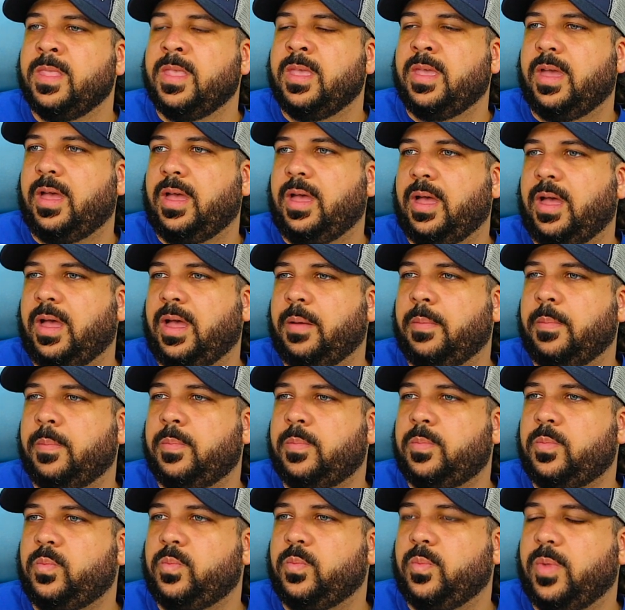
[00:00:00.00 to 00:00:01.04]

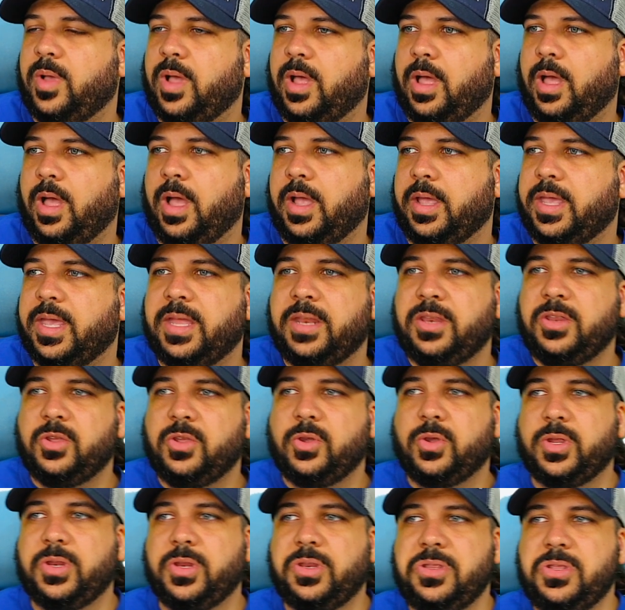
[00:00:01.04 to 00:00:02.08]
Again,
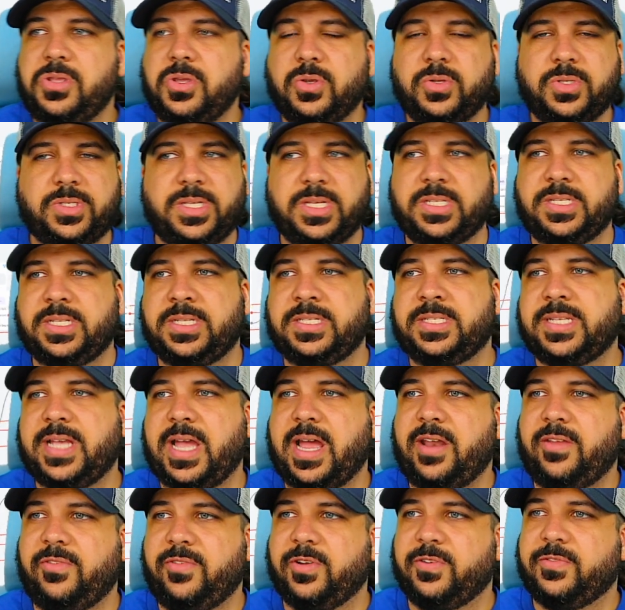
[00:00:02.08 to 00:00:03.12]
you can use this
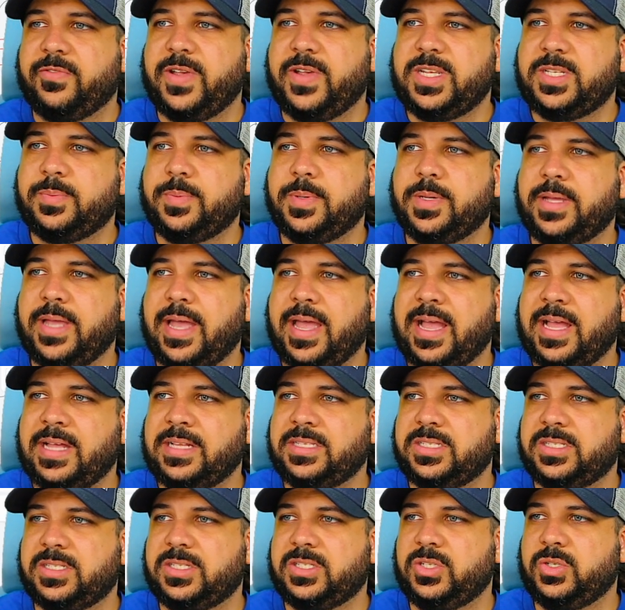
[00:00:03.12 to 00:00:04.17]
inside of your Facebook
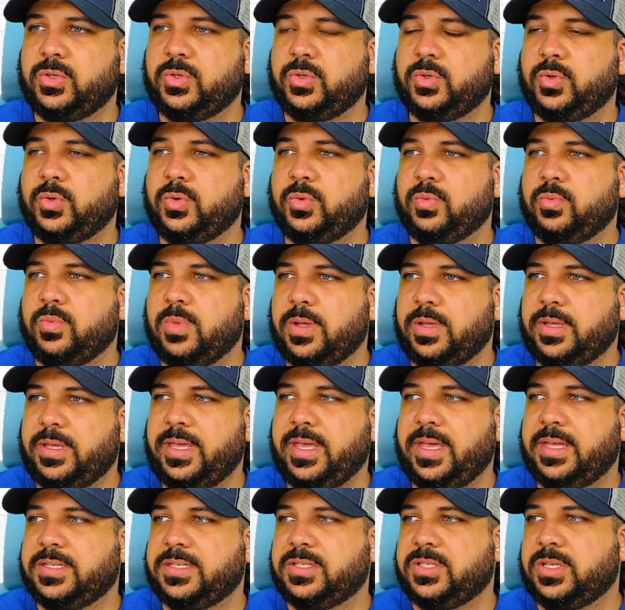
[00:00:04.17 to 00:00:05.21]
ads to
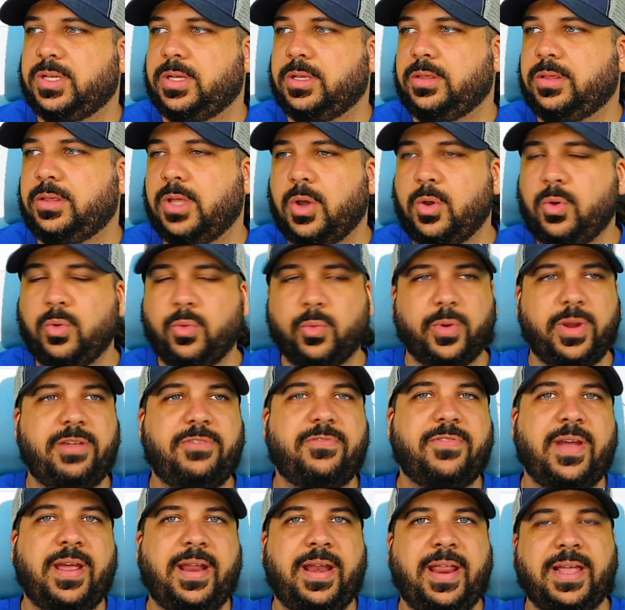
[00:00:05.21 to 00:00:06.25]
get loan
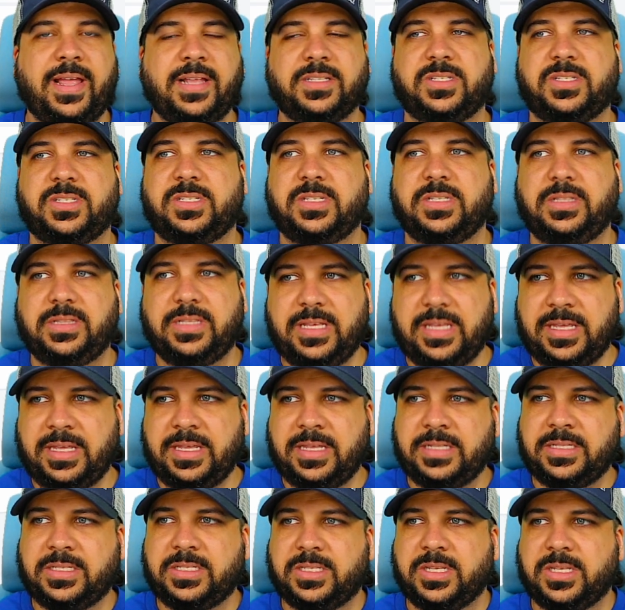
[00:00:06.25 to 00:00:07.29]
refinance
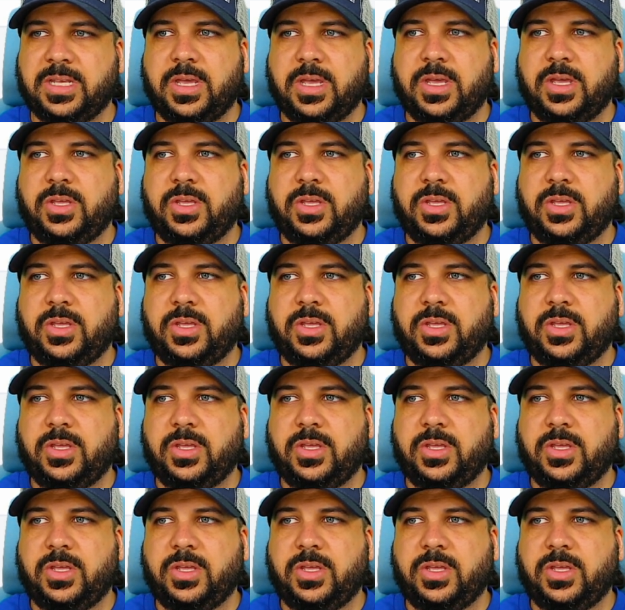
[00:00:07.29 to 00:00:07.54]
leads.